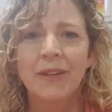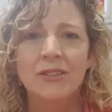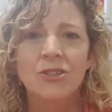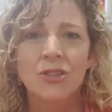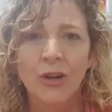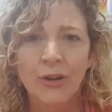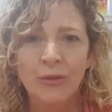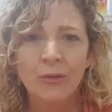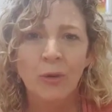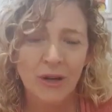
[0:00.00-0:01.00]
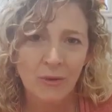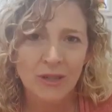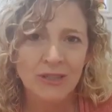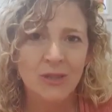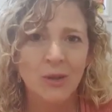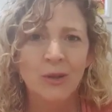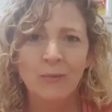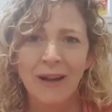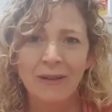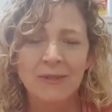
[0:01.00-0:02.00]
So what I wanted to talk
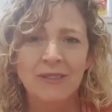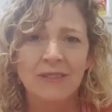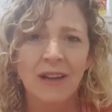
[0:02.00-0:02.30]
about was,